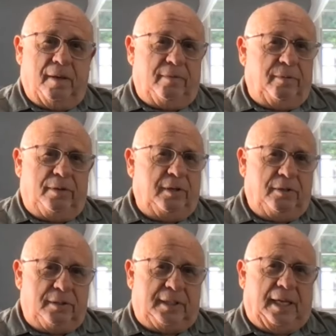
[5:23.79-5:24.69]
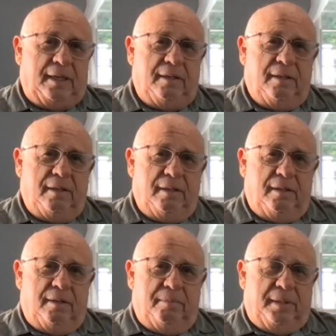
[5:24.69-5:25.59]
Everyone knows that
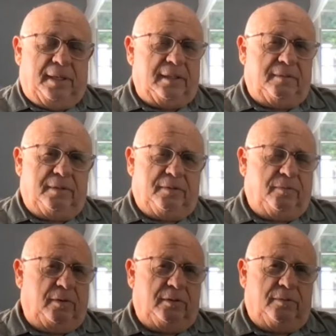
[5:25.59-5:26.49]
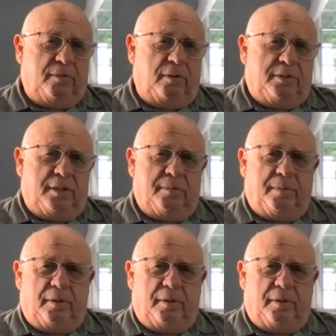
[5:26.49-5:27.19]
because of his full devotion to